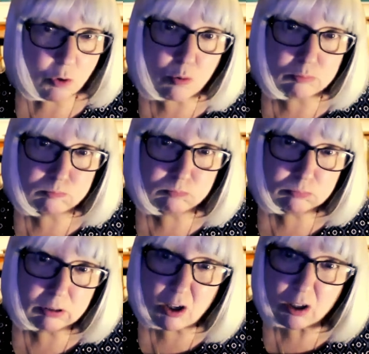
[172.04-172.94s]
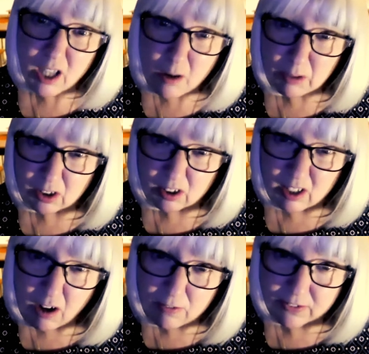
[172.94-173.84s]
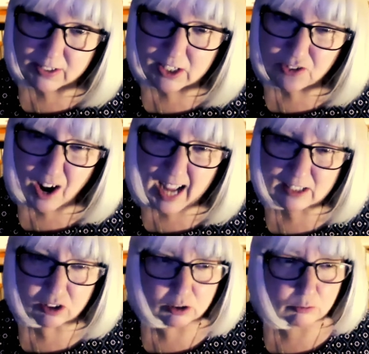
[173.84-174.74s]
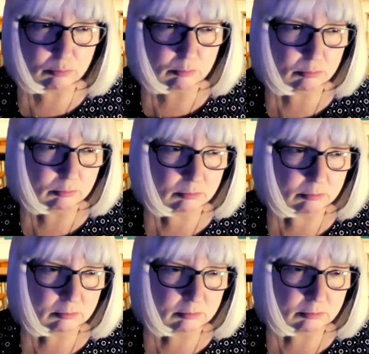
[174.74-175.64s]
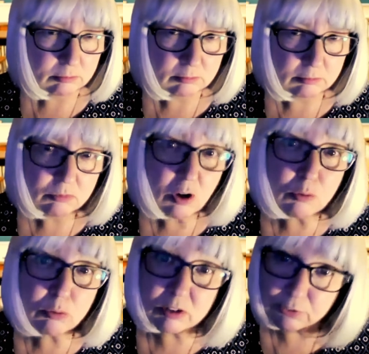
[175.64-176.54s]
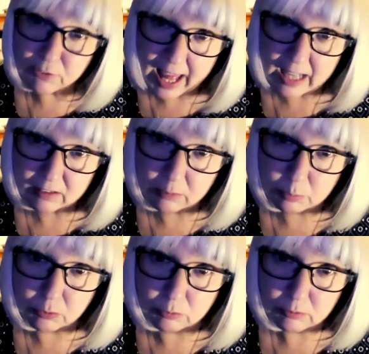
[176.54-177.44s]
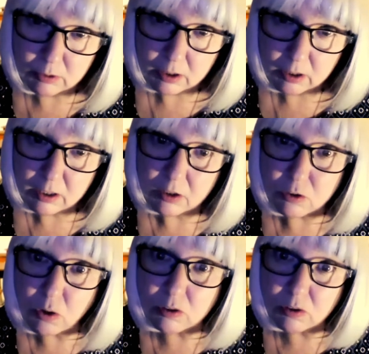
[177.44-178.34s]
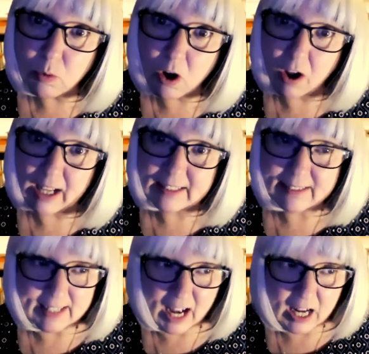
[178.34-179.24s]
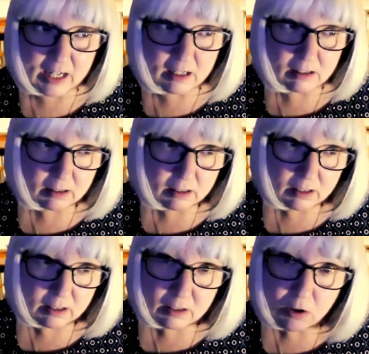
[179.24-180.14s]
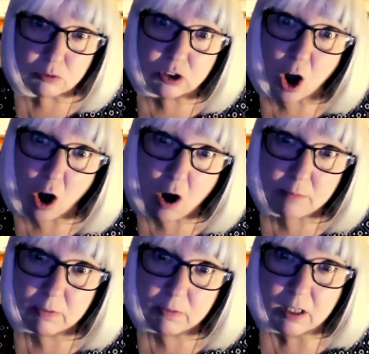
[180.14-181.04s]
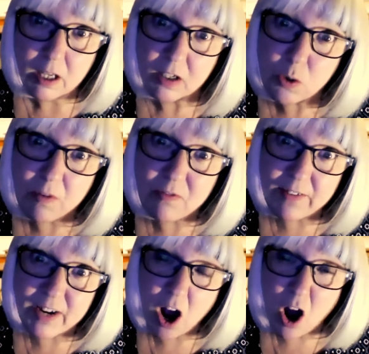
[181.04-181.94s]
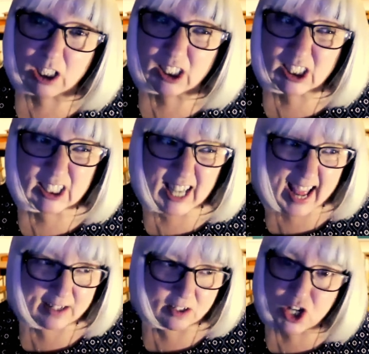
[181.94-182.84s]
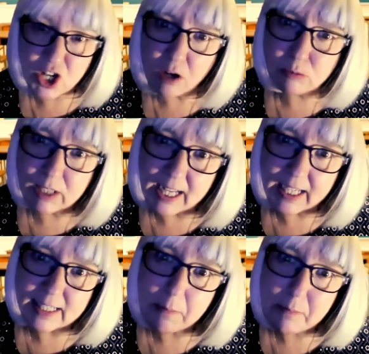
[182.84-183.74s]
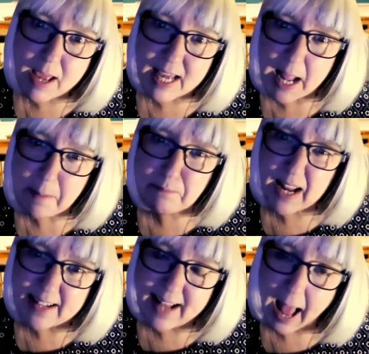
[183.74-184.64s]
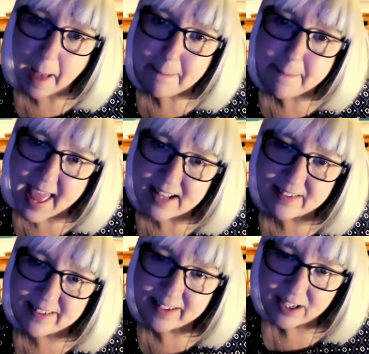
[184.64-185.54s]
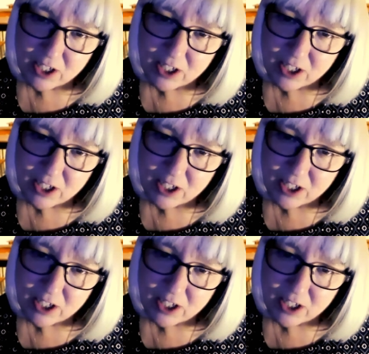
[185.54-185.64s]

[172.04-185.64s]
or curled up on the sofa in a tracksuit. Rules are flexible, as long as the work is done, on time and to a very high standard. No taking the mickey bliss out of miss